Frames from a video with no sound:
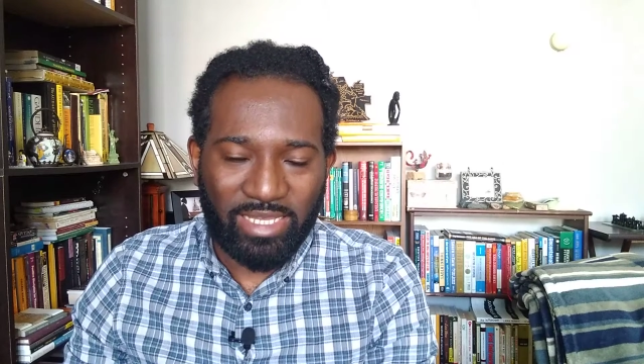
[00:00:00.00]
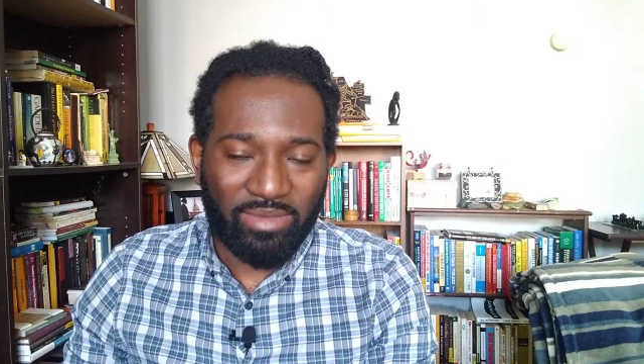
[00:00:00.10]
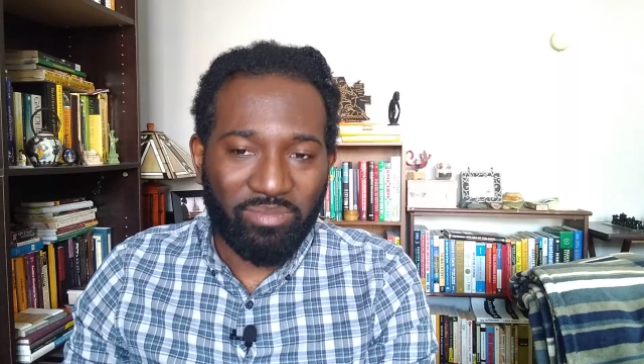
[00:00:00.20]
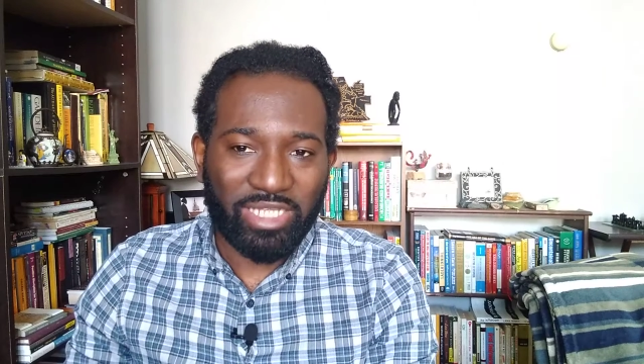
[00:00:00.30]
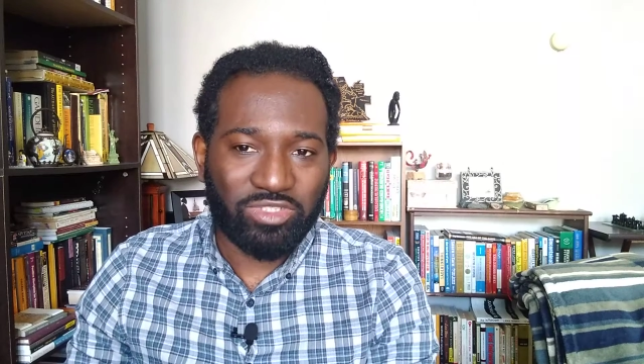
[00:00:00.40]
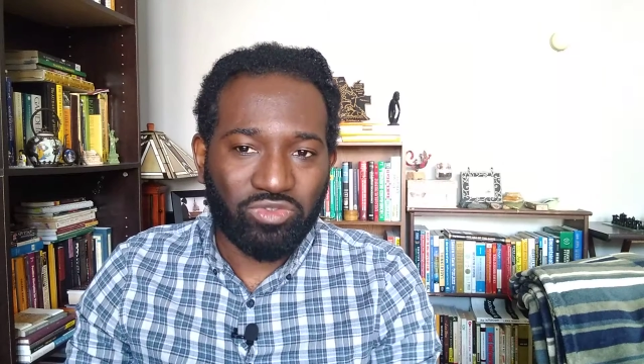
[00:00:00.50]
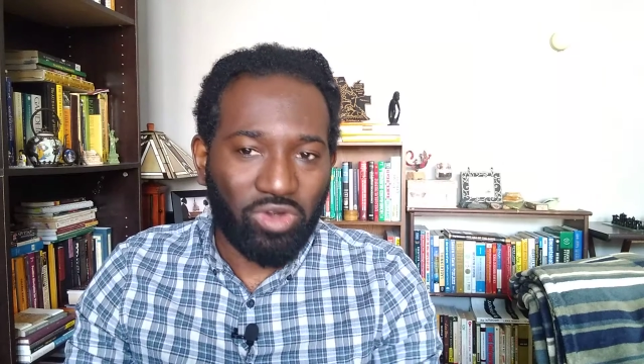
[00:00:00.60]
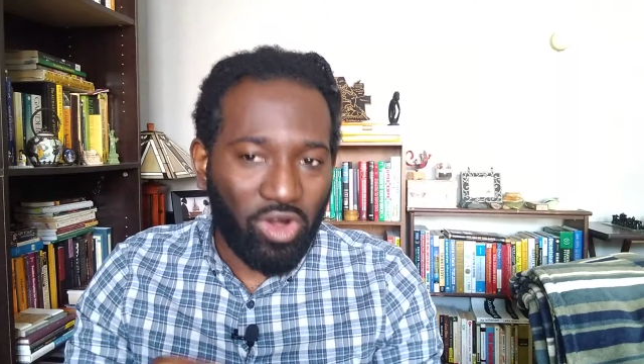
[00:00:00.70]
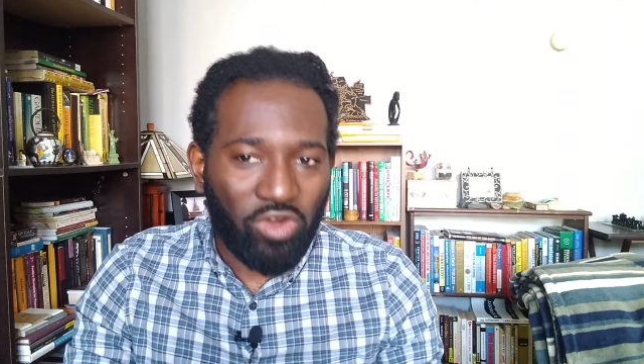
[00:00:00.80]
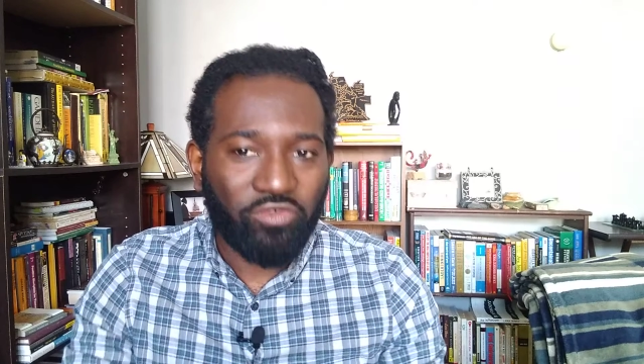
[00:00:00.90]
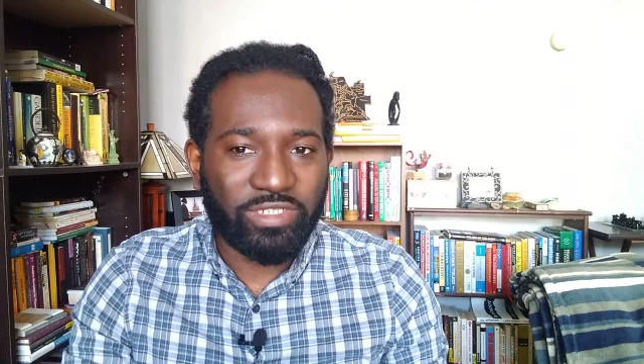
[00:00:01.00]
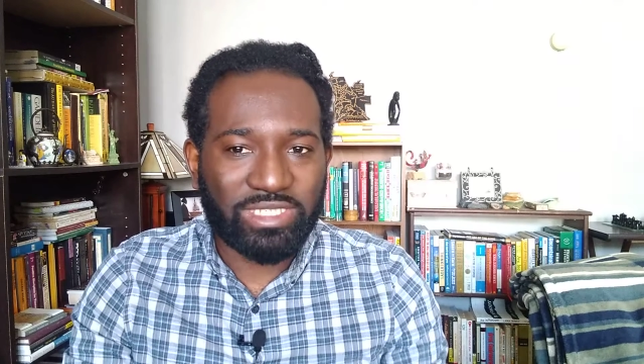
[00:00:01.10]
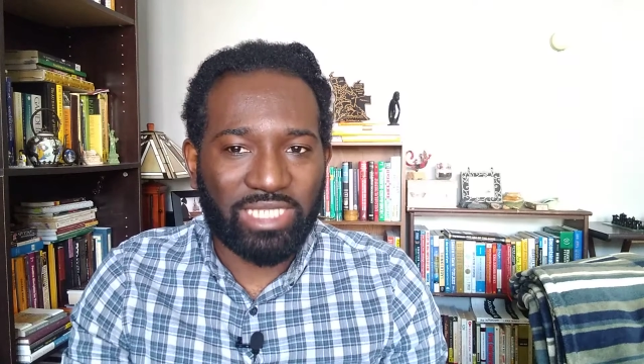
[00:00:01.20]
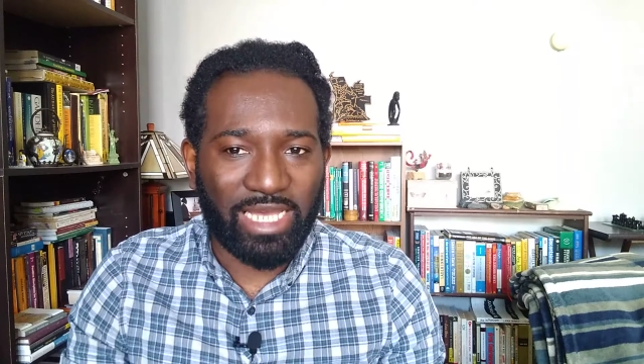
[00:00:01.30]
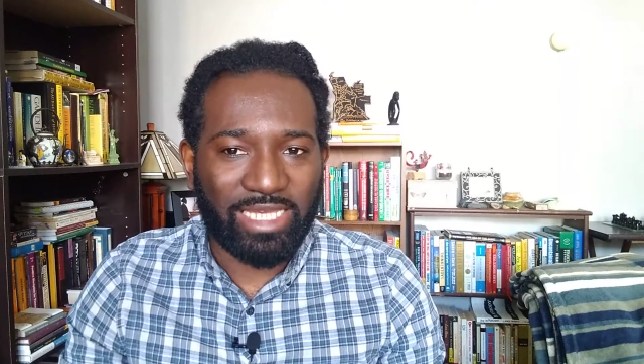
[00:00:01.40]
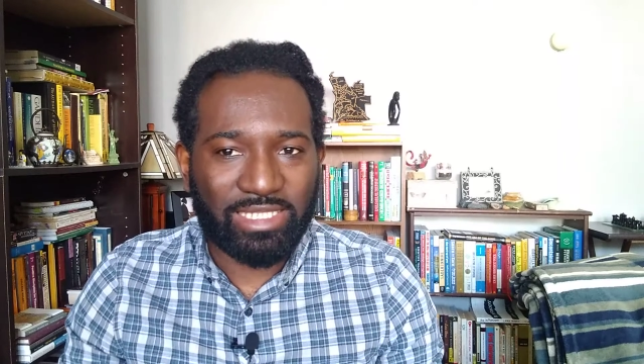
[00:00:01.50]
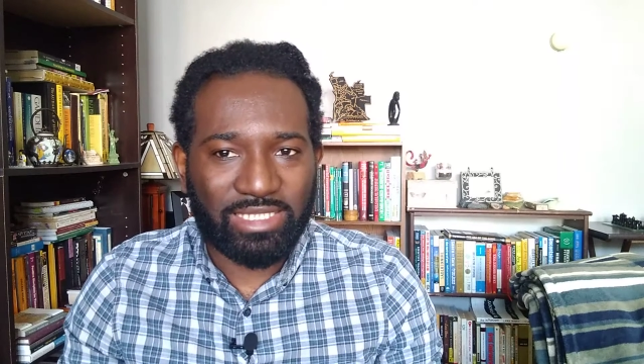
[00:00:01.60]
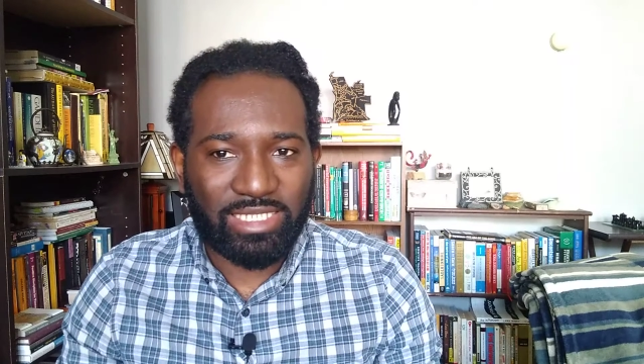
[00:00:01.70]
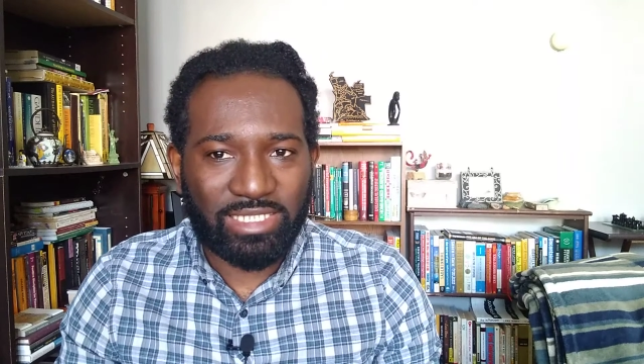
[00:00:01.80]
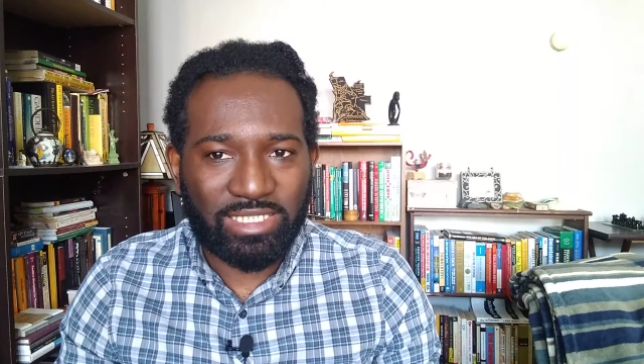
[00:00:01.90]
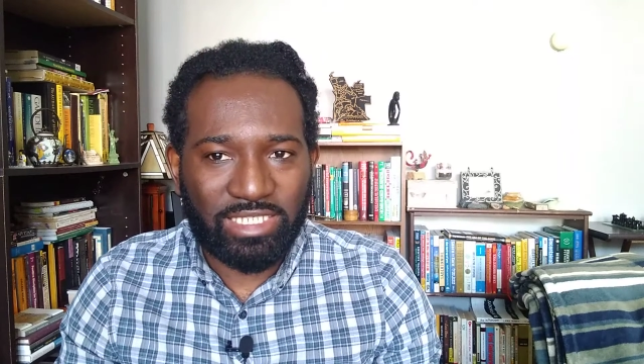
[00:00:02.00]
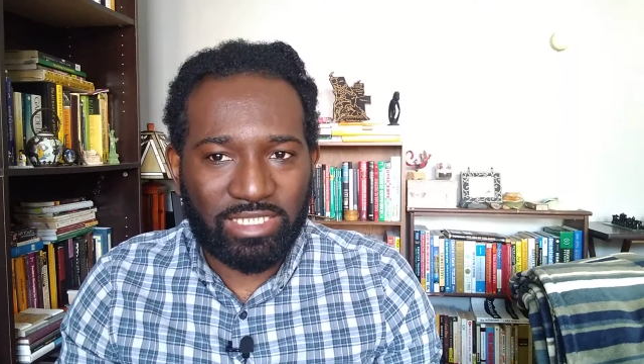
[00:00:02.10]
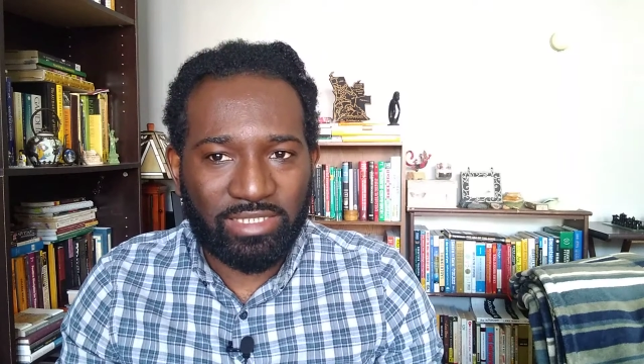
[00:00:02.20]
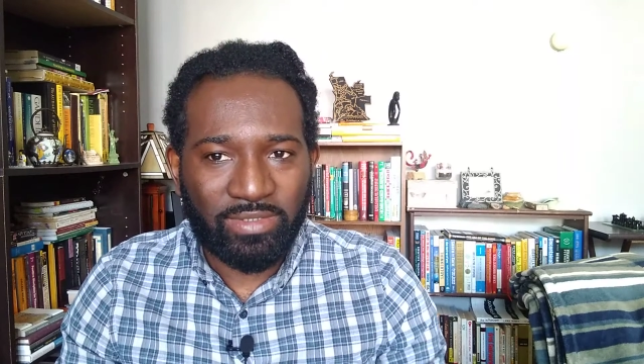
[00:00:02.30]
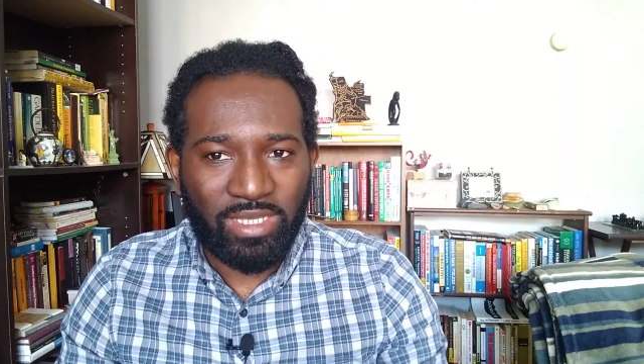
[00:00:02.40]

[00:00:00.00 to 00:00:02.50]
but to oversight the